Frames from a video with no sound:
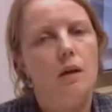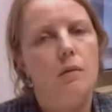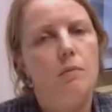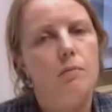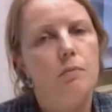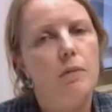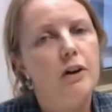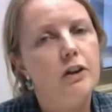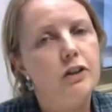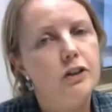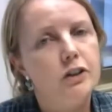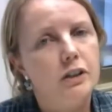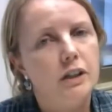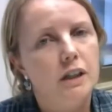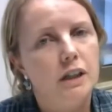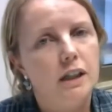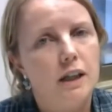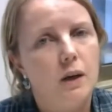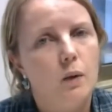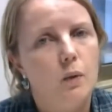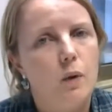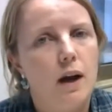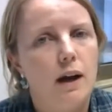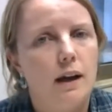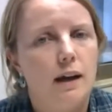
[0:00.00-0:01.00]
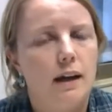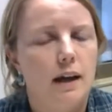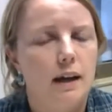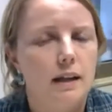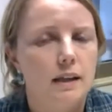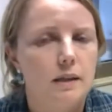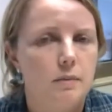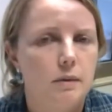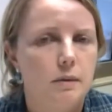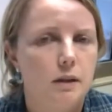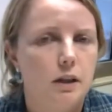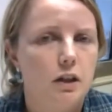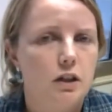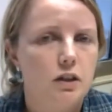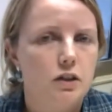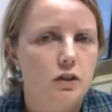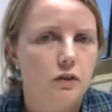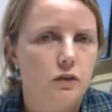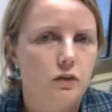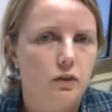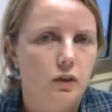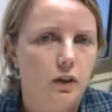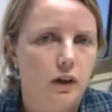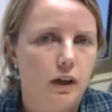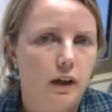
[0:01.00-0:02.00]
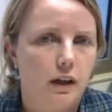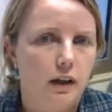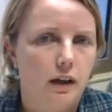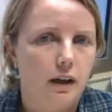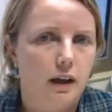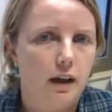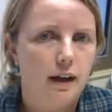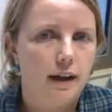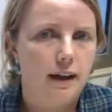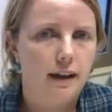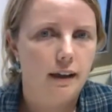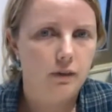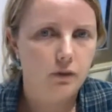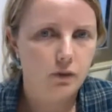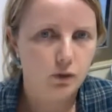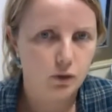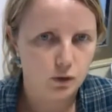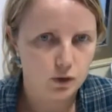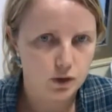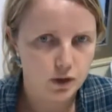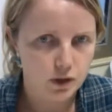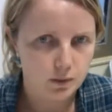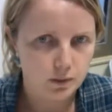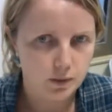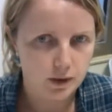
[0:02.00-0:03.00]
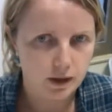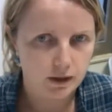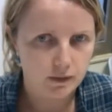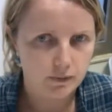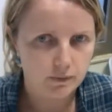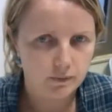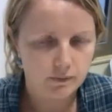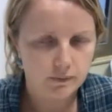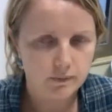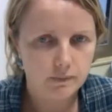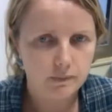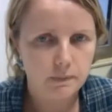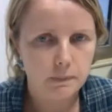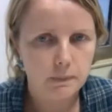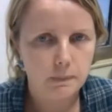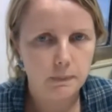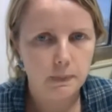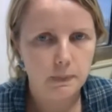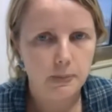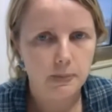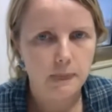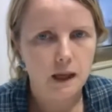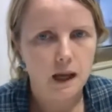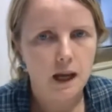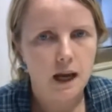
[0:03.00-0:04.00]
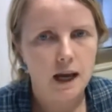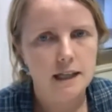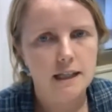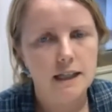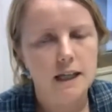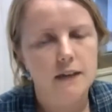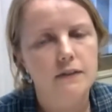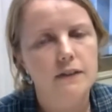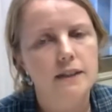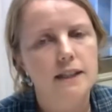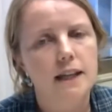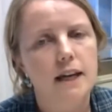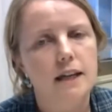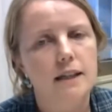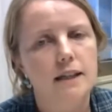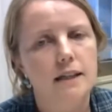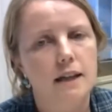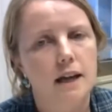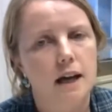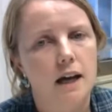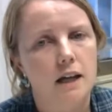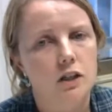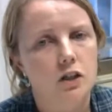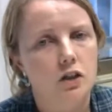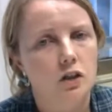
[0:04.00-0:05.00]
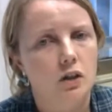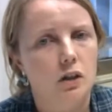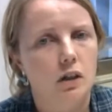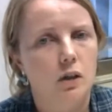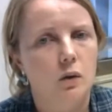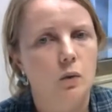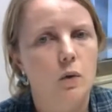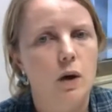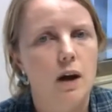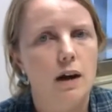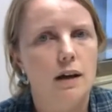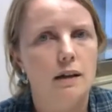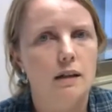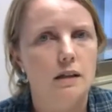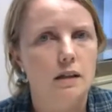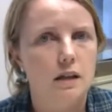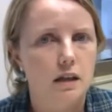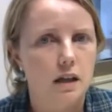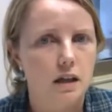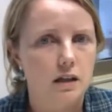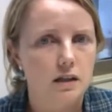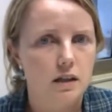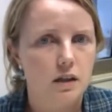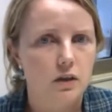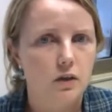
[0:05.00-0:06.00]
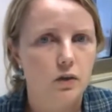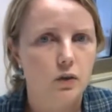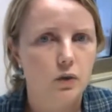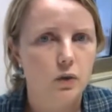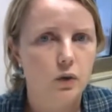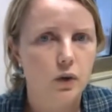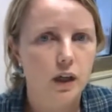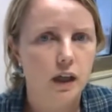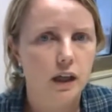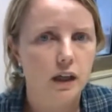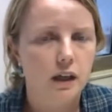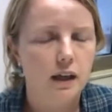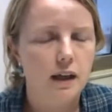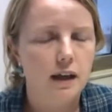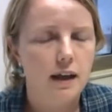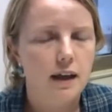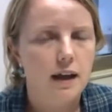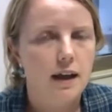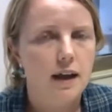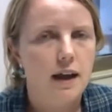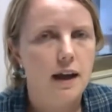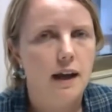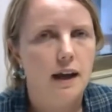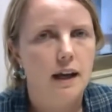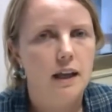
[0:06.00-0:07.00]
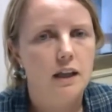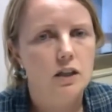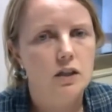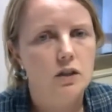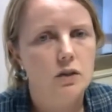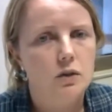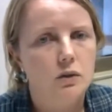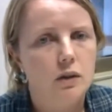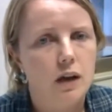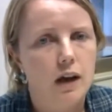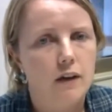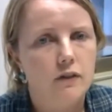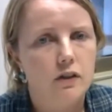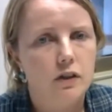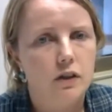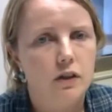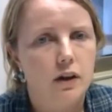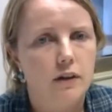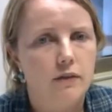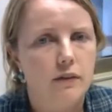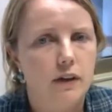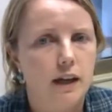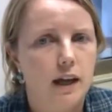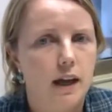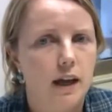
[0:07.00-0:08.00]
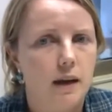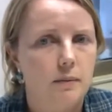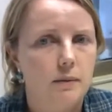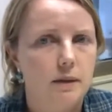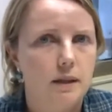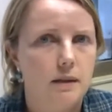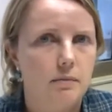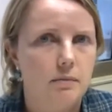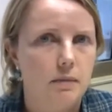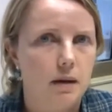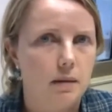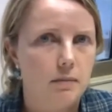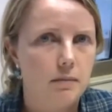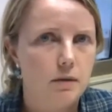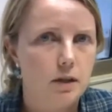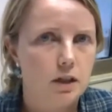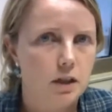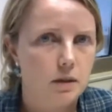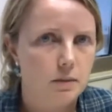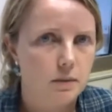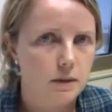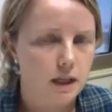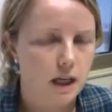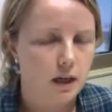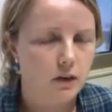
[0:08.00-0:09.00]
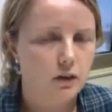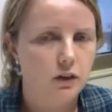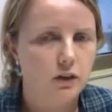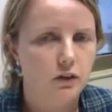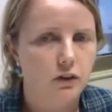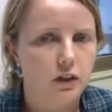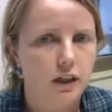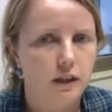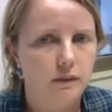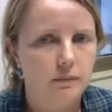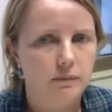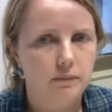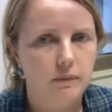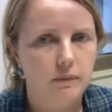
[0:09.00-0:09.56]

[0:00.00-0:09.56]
Personally, WAC has been also very helpful to me. As I've said, I joined WAC in 2003, and soon after I became the membership secretary.